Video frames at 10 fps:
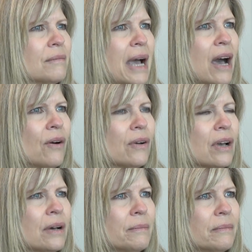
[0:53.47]
How
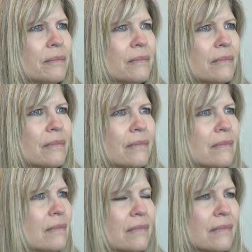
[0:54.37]
come
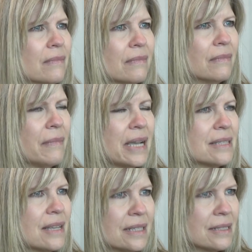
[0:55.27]
my
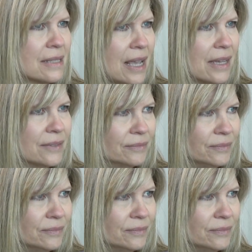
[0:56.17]
son is dead?